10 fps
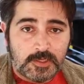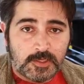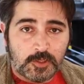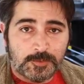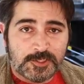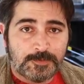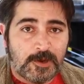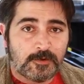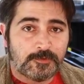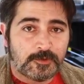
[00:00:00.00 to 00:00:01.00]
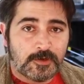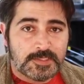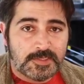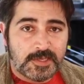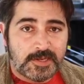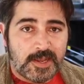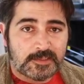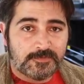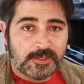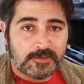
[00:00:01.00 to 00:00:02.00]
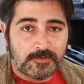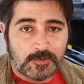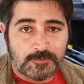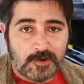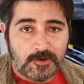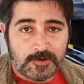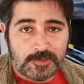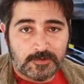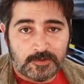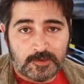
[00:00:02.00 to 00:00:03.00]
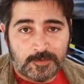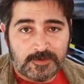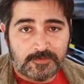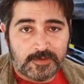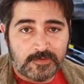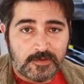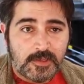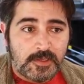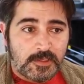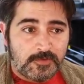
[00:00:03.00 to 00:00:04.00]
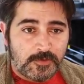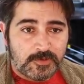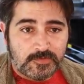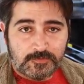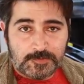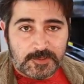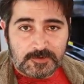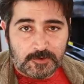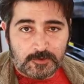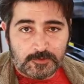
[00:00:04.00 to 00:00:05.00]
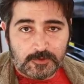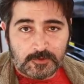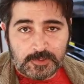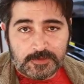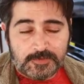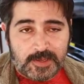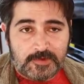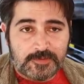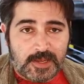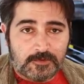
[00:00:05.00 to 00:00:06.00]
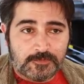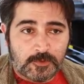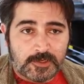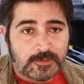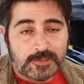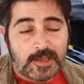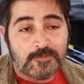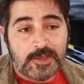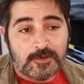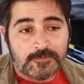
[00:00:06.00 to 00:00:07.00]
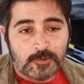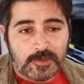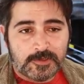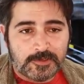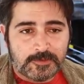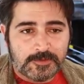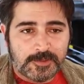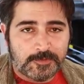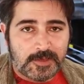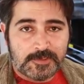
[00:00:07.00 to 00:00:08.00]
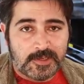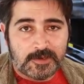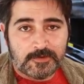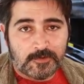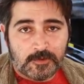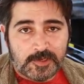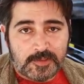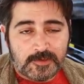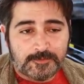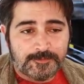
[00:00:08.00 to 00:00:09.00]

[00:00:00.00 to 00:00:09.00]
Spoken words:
a whole bunch of powerful cards that they can activate with priority during their main phase. If you can just flip this card over early. If they have the out for it, then they have the out for it. You know, sometimes you can't control anything.